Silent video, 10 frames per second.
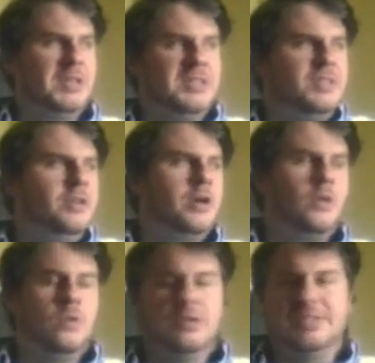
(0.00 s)
because,
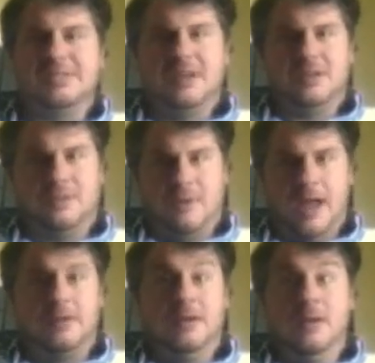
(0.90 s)
we're in a state of threat.